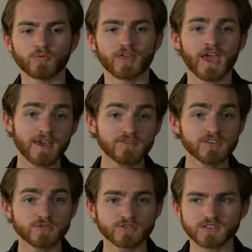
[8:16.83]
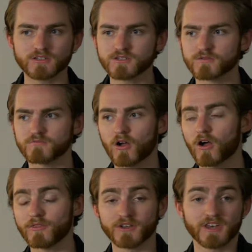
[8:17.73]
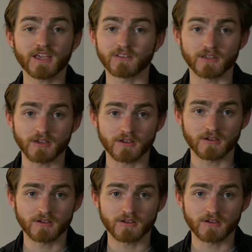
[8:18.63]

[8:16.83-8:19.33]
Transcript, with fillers: with heavy usage on the daily.